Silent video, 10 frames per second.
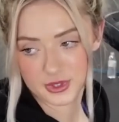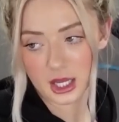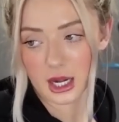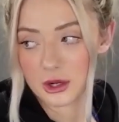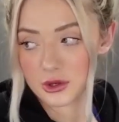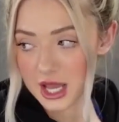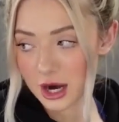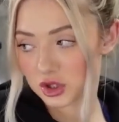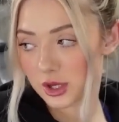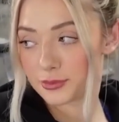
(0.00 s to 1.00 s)
done. I used to
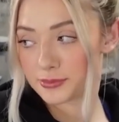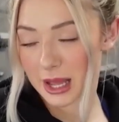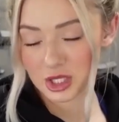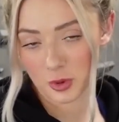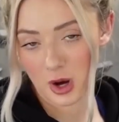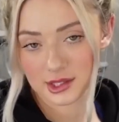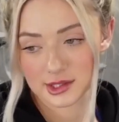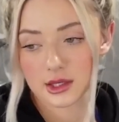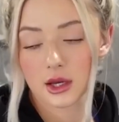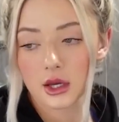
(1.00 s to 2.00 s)
actually bench press.
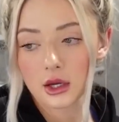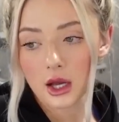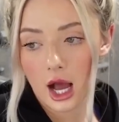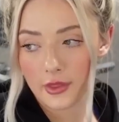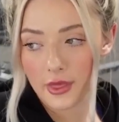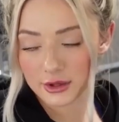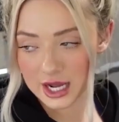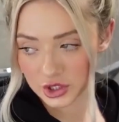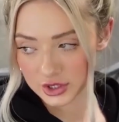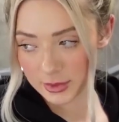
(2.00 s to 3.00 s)
That was
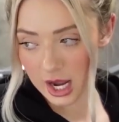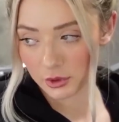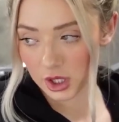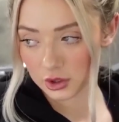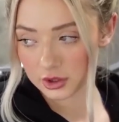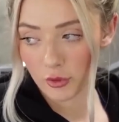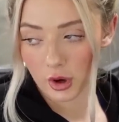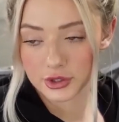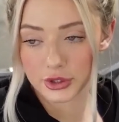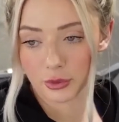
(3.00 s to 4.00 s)
actually something I really looked
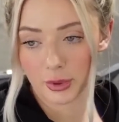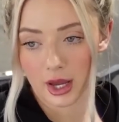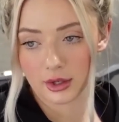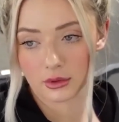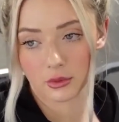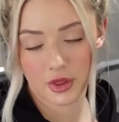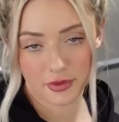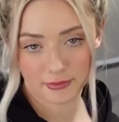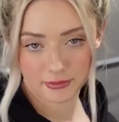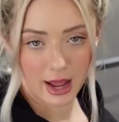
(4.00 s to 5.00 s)
forward to, but with
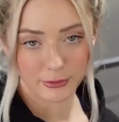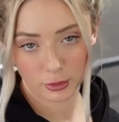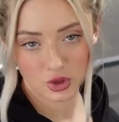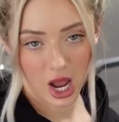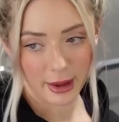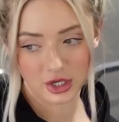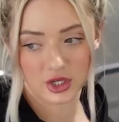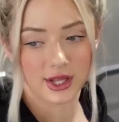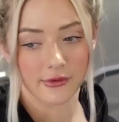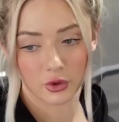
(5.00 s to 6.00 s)
my boob job, I
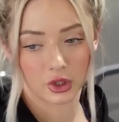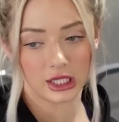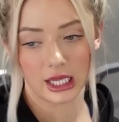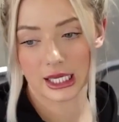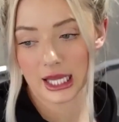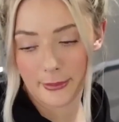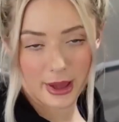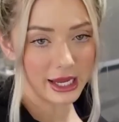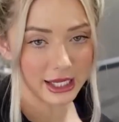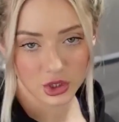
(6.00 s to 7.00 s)
just never really like got
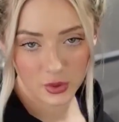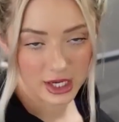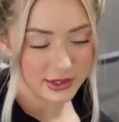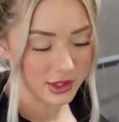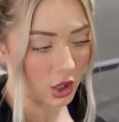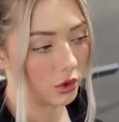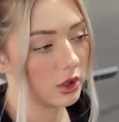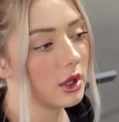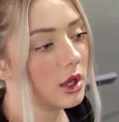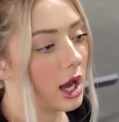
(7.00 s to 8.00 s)
back into it. So
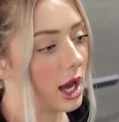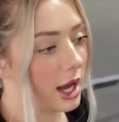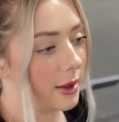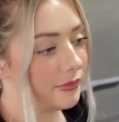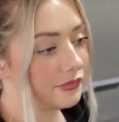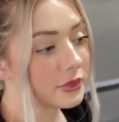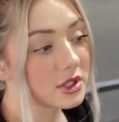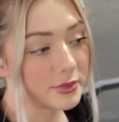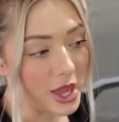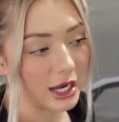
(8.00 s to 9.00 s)

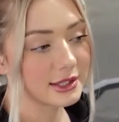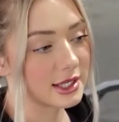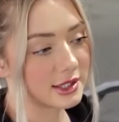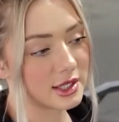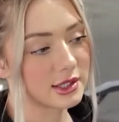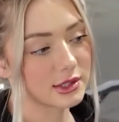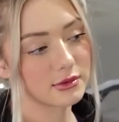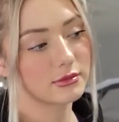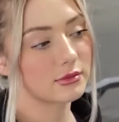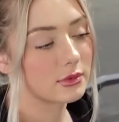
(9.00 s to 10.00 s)
to be honest, this is
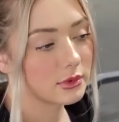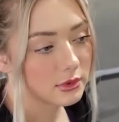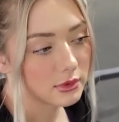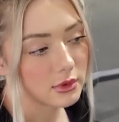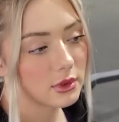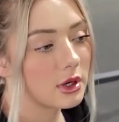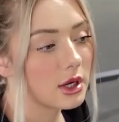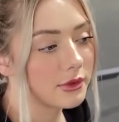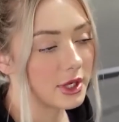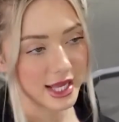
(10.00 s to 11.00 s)

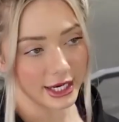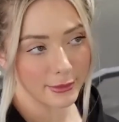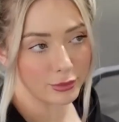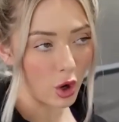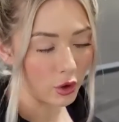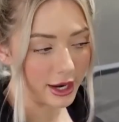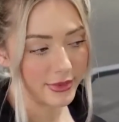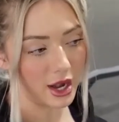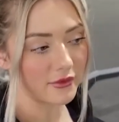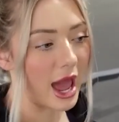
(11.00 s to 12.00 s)
the second program
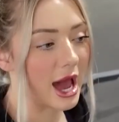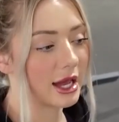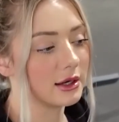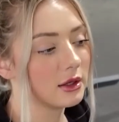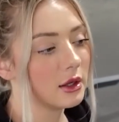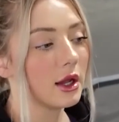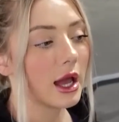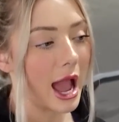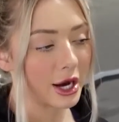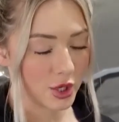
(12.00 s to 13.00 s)
that I've had
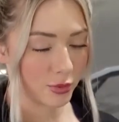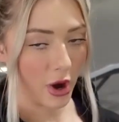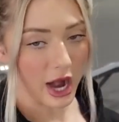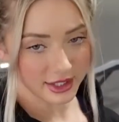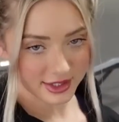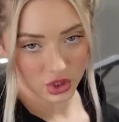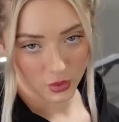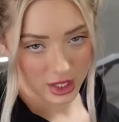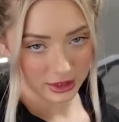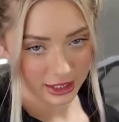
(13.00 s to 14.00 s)
actually practicing
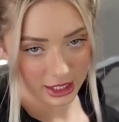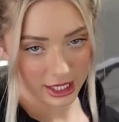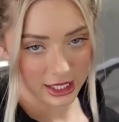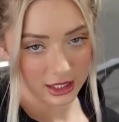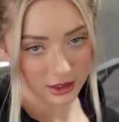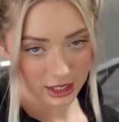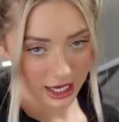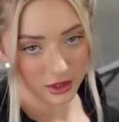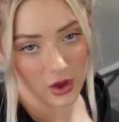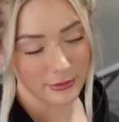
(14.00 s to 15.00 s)
doing like an
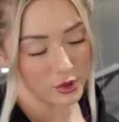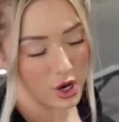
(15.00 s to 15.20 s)
incline